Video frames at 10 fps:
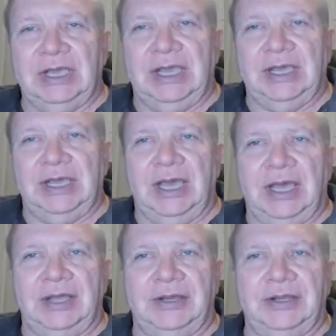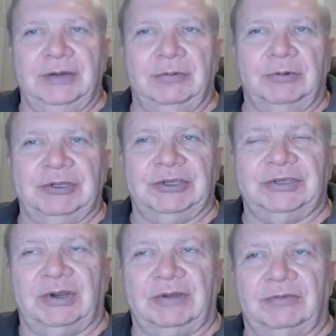and it
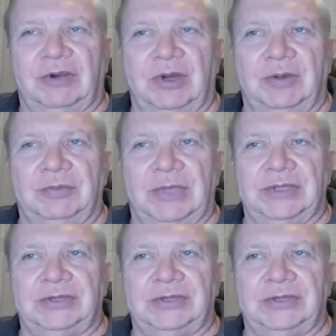was from